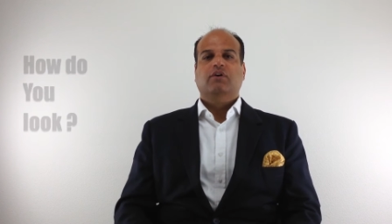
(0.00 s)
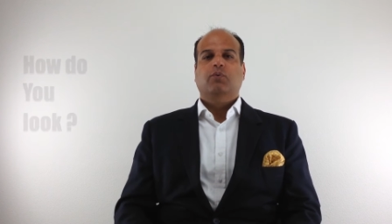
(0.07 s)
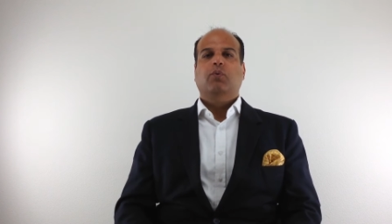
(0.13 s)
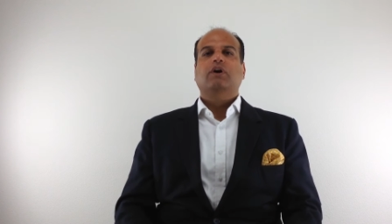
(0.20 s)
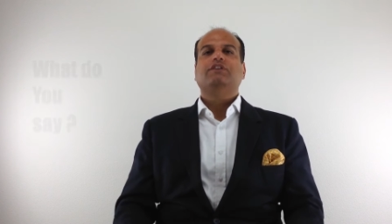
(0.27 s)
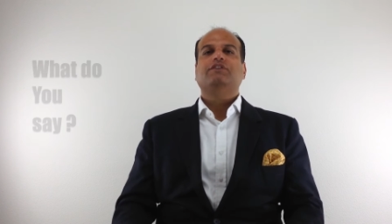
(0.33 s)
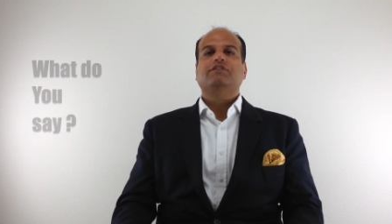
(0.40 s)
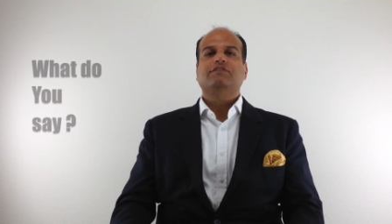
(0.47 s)

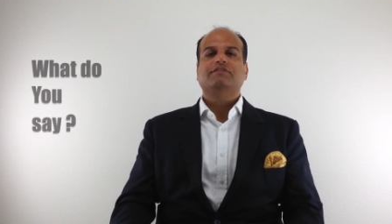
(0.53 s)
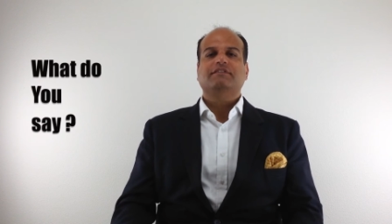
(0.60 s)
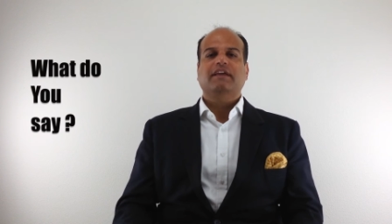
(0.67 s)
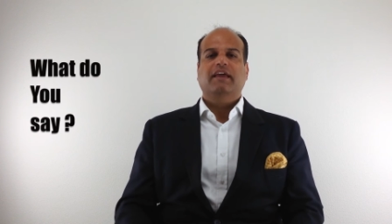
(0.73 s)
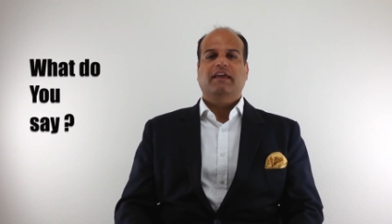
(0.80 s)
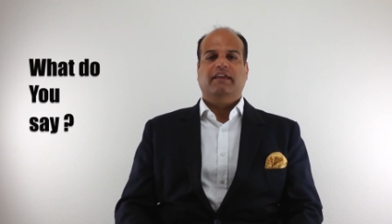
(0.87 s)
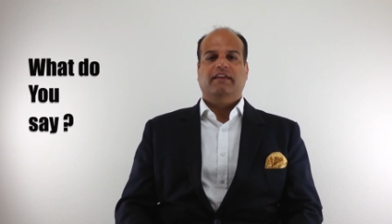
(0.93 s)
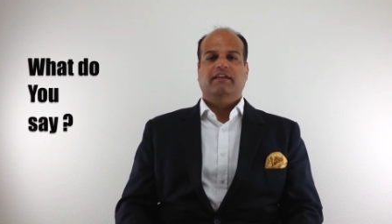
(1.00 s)
what you
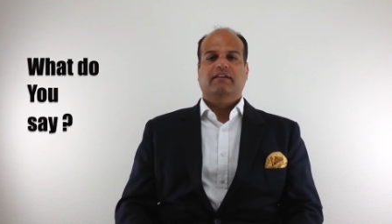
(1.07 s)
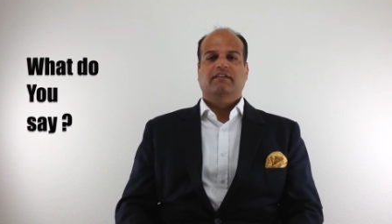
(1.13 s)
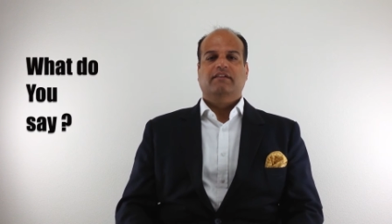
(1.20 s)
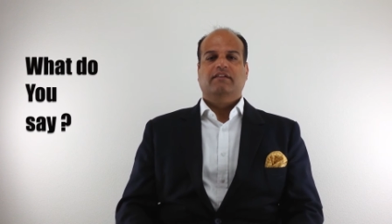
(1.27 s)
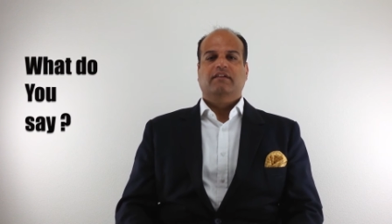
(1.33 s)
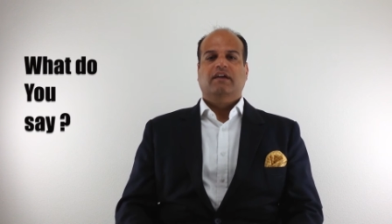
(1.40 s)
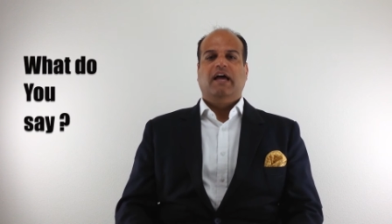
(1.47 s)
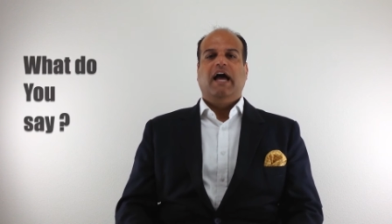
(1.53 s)
say,
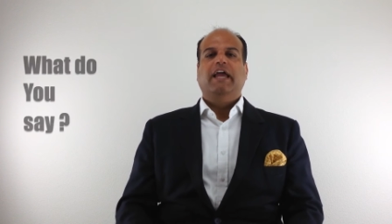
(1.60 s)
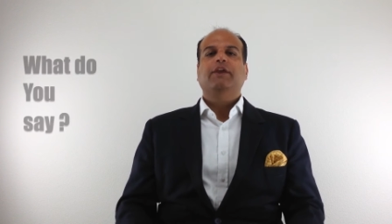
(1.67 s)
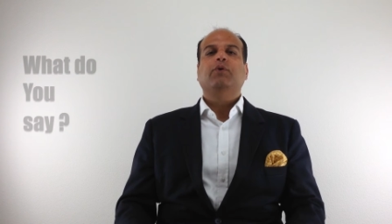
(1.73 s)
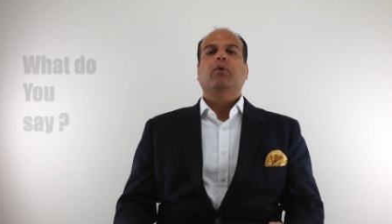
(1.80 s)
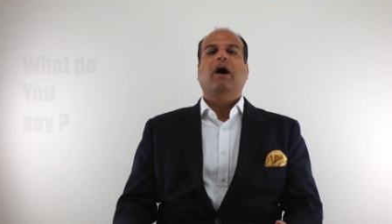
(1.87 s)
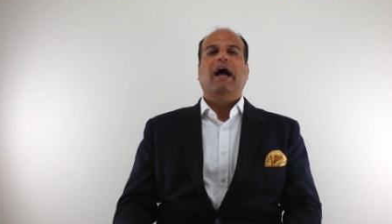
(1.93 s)
how you